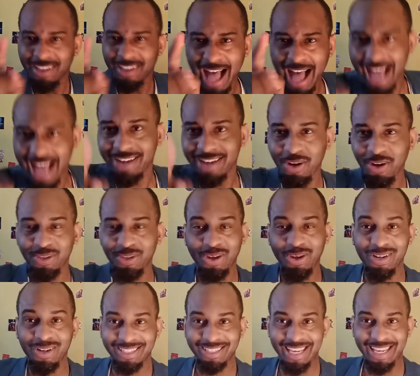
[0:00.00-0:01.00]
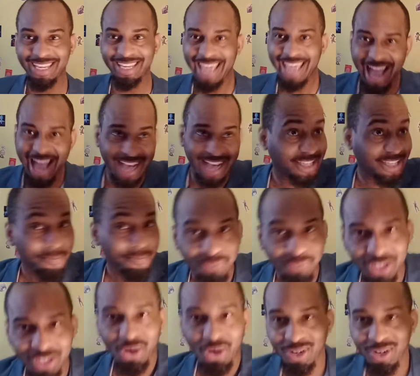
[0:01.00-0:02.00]
I know you're seeing cash.
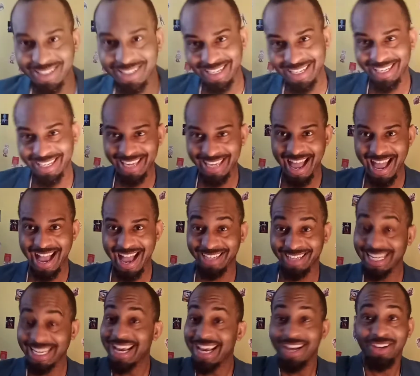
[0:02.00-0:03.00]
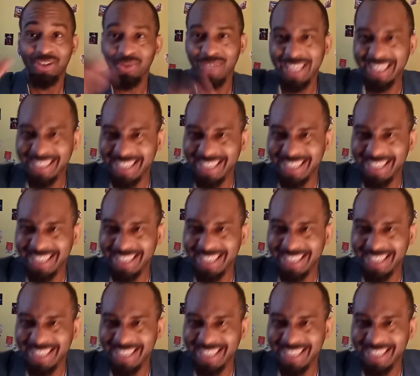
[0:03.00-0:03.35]
You're getting